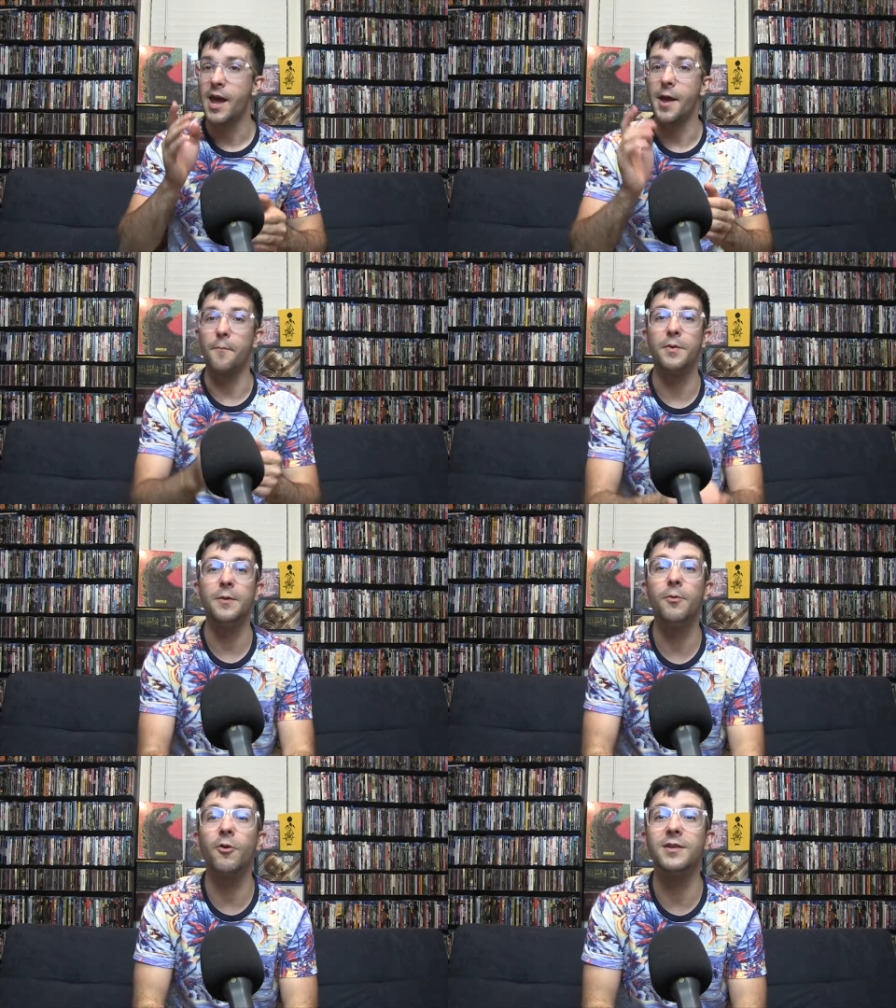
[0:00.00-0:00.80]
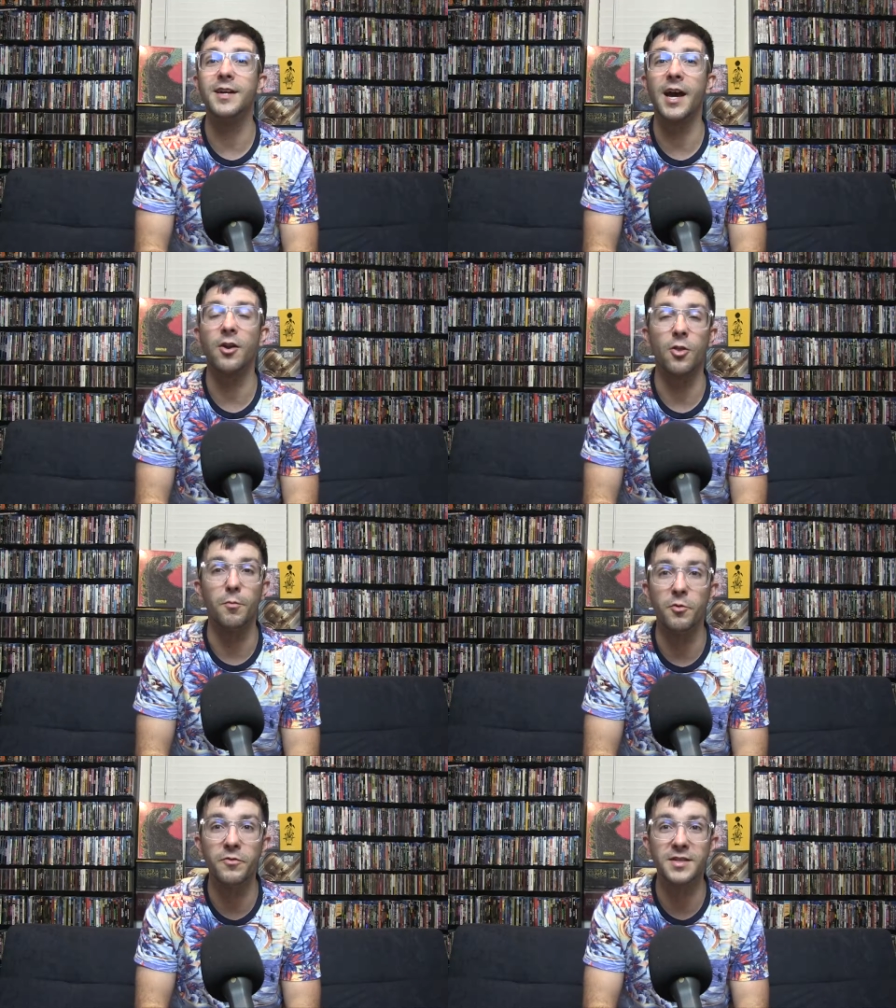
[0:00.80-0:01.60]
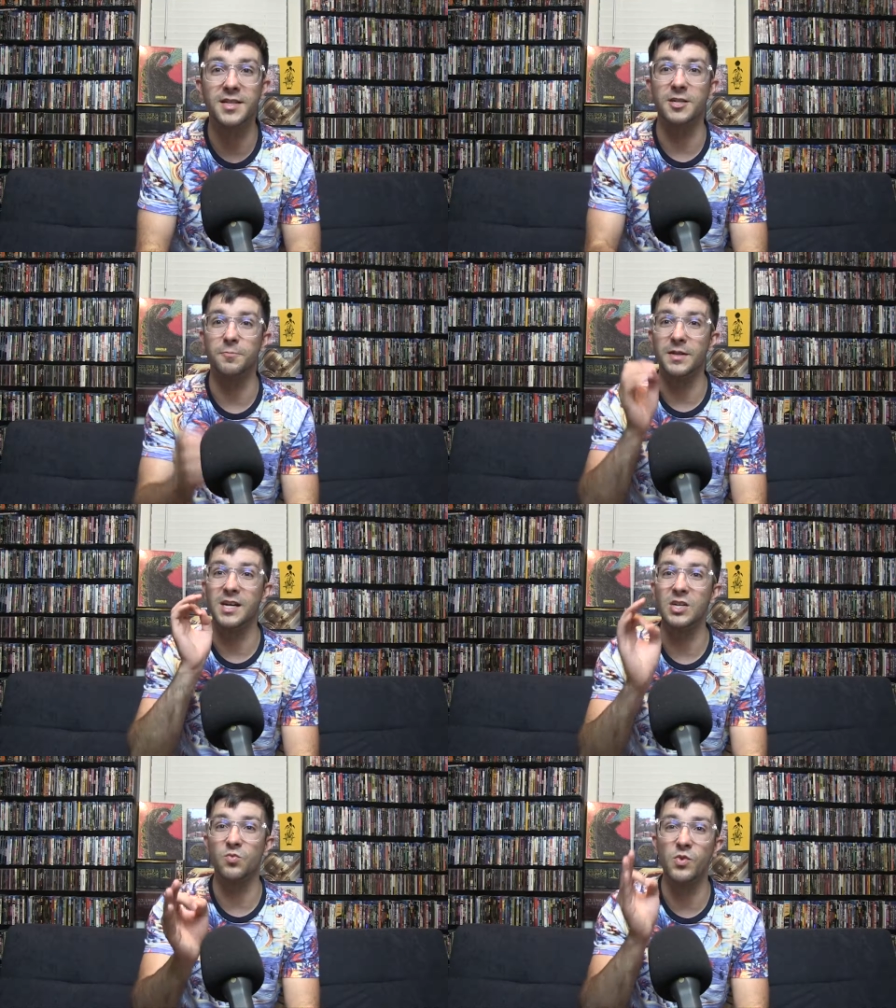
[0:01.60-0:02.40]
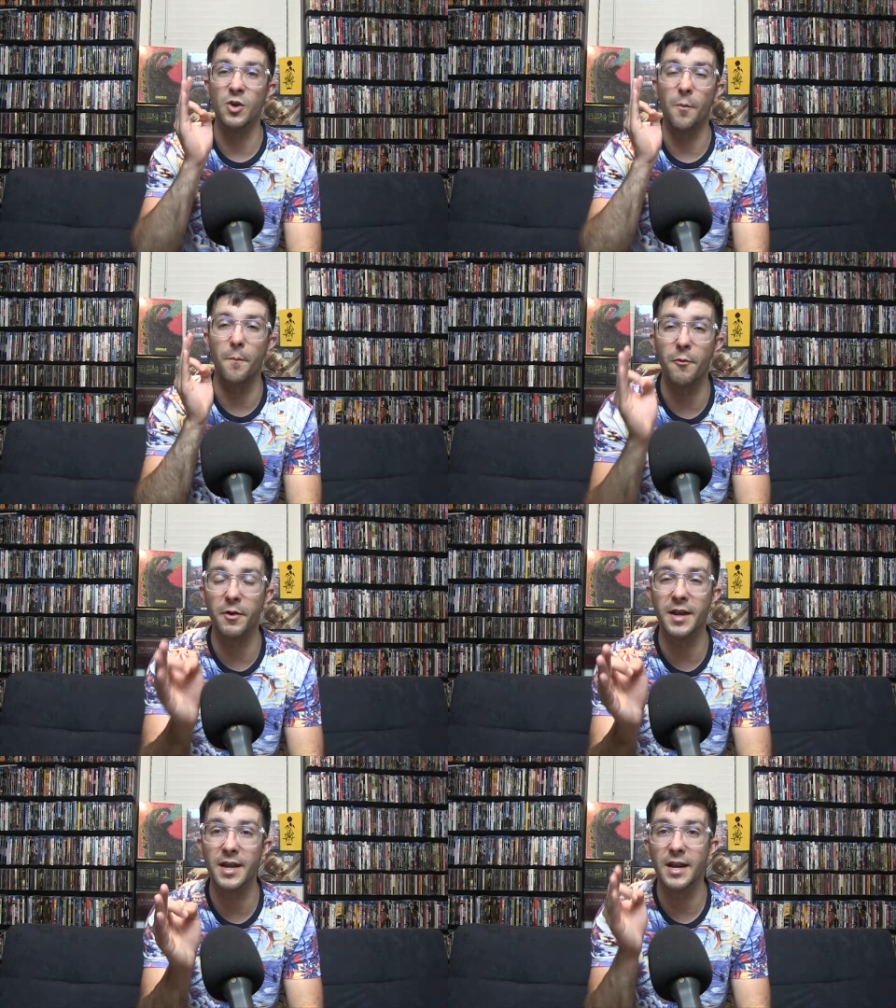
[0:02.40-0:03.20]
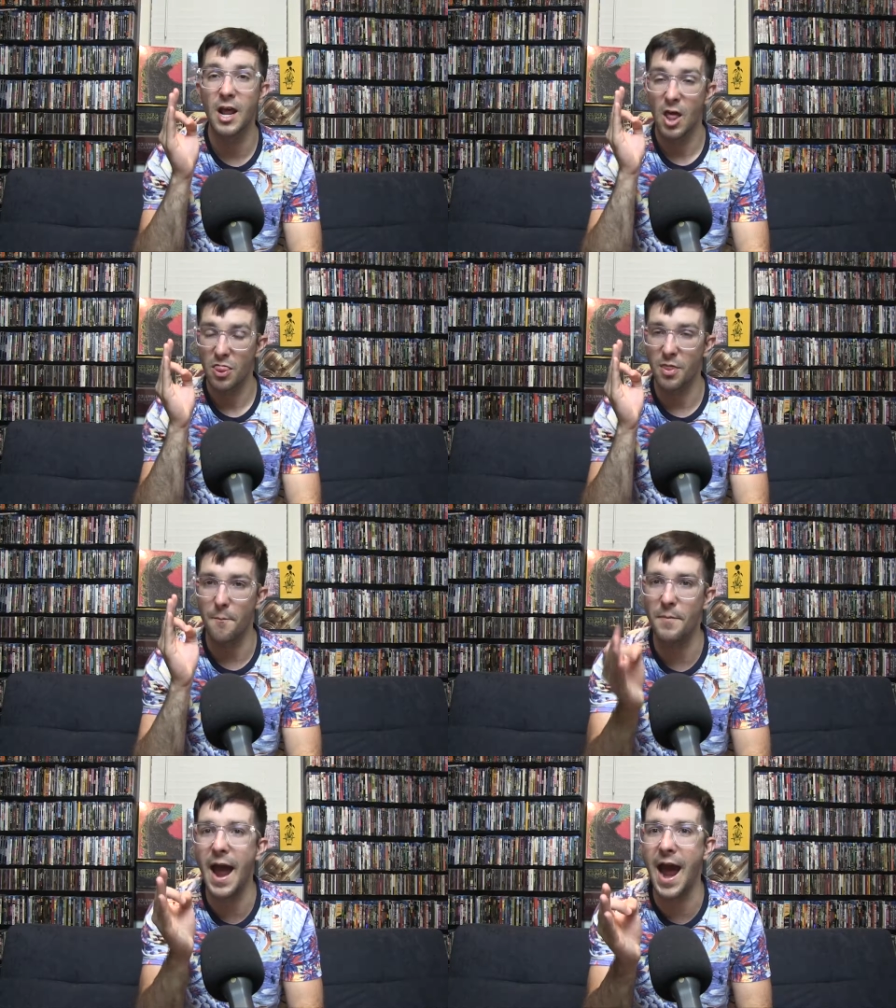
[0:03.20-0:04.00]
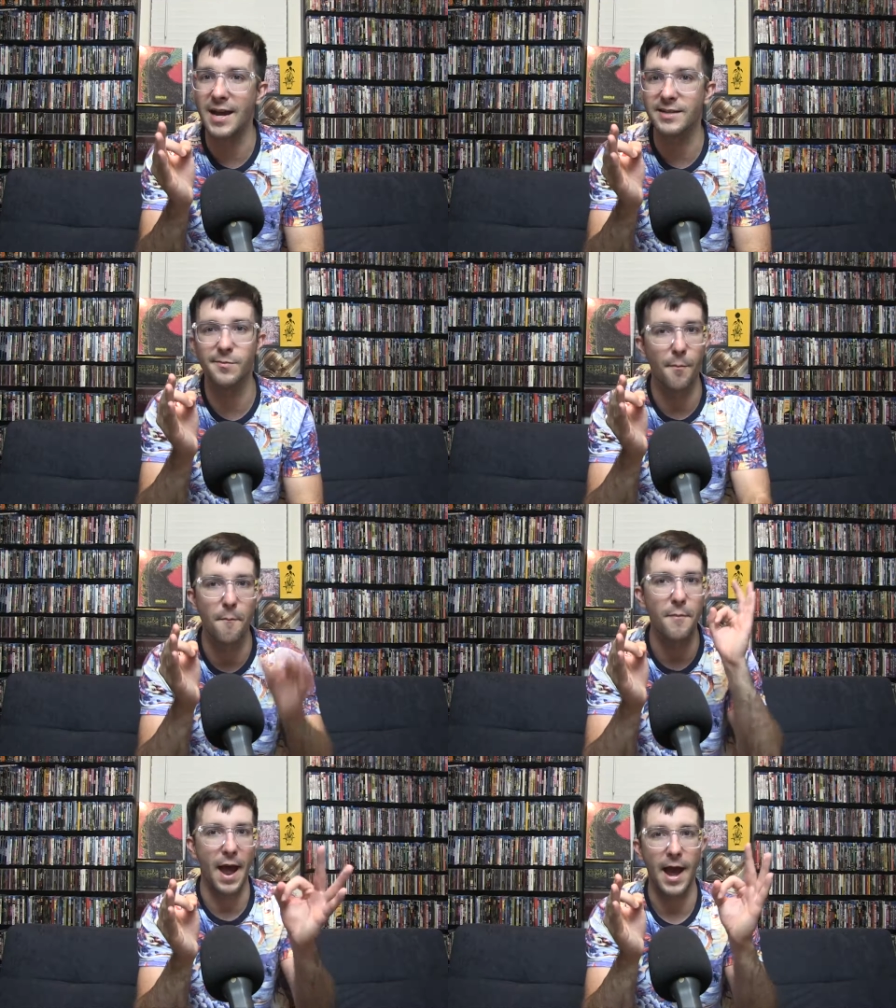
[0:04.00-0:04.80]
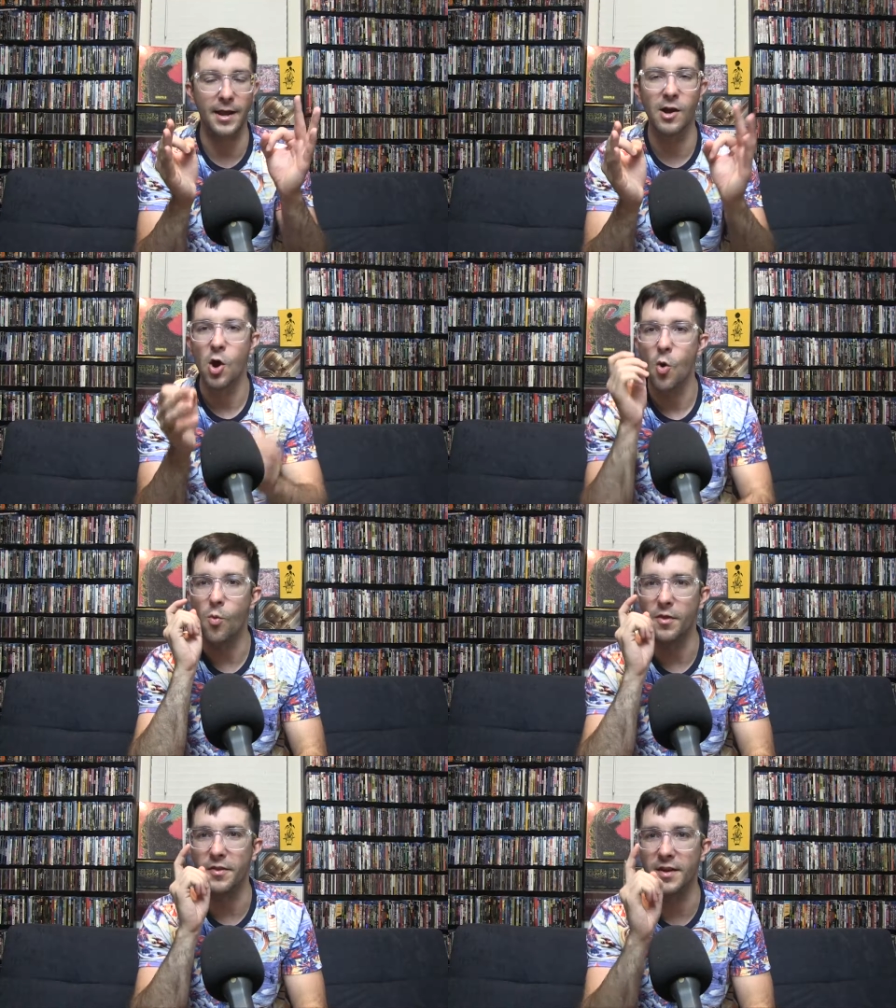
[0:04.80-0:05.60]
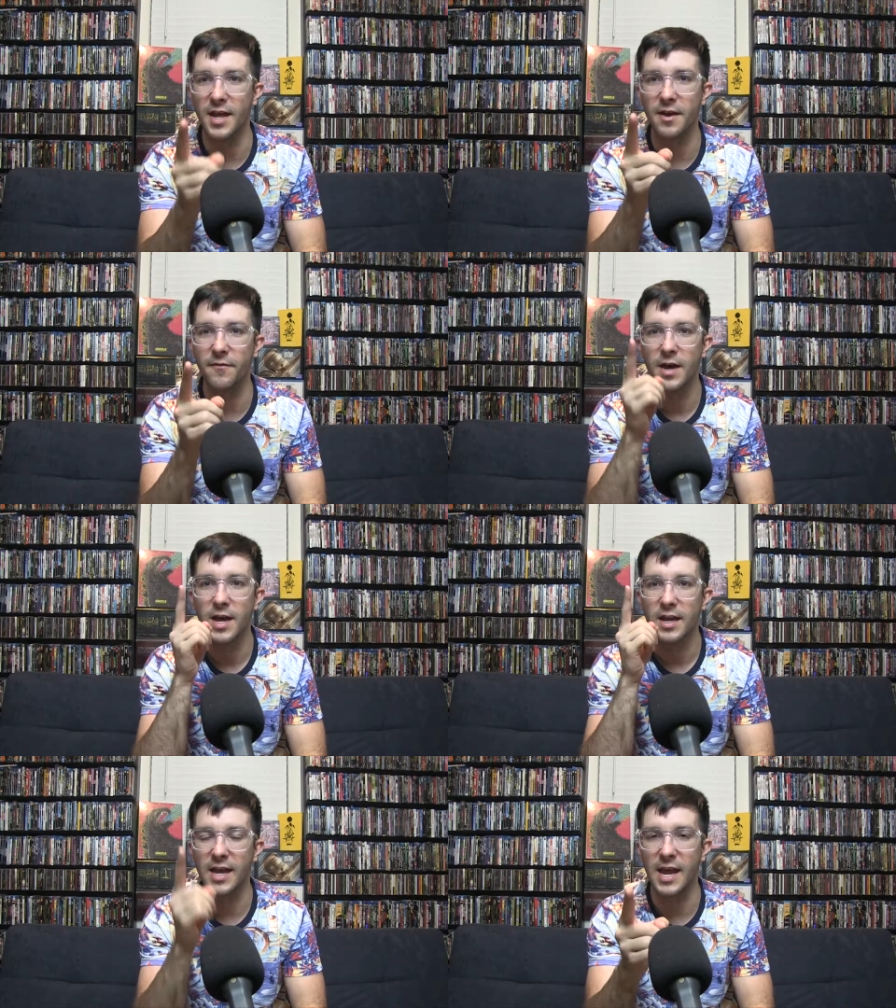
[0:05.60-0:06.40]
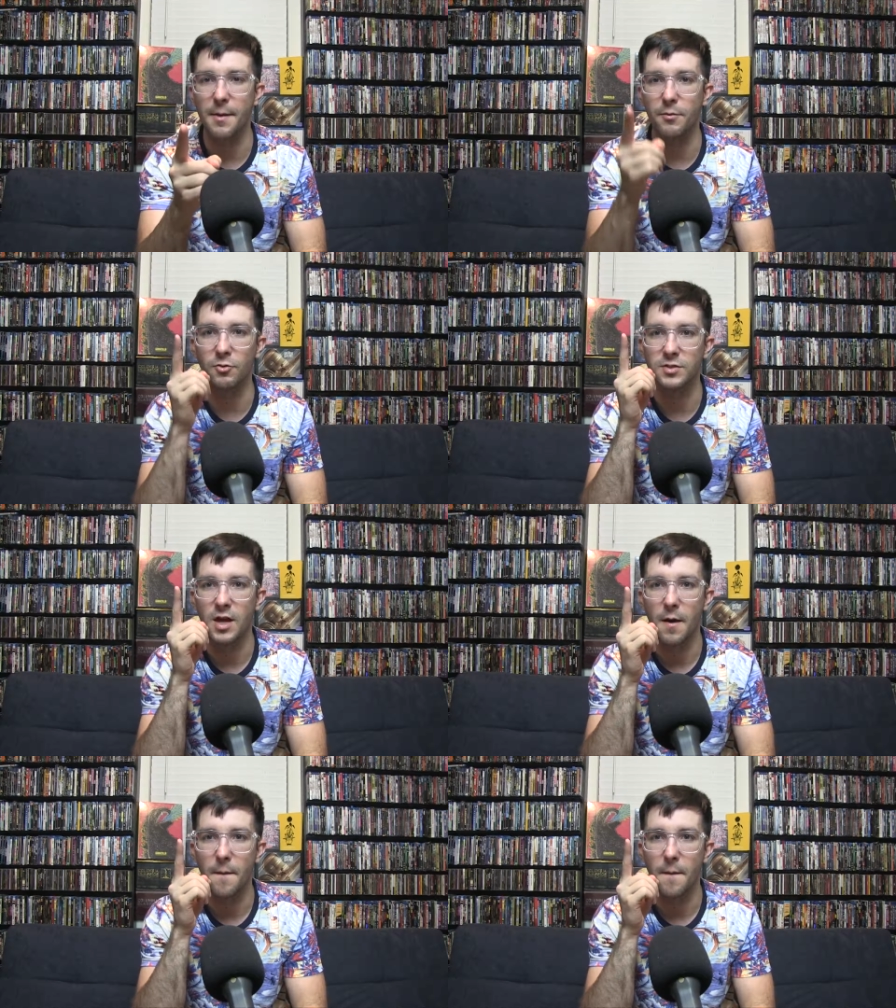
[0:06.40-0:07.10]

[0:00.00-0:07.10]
and people are dying on the movie sets because we are bringing the past back with Neve Campbell's